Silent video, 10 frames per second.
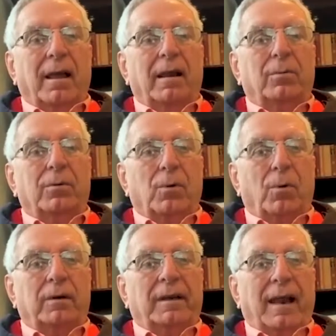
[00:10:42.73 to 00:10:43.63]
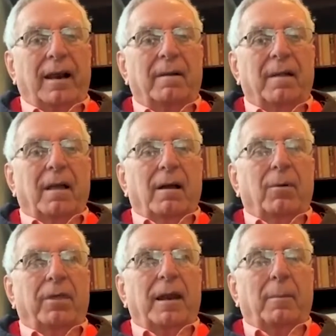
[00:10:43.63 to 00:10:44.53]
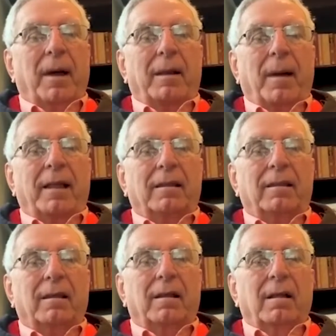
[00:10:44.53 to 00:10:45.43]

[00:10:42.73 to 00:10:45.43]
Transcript: And it was all done within about a month.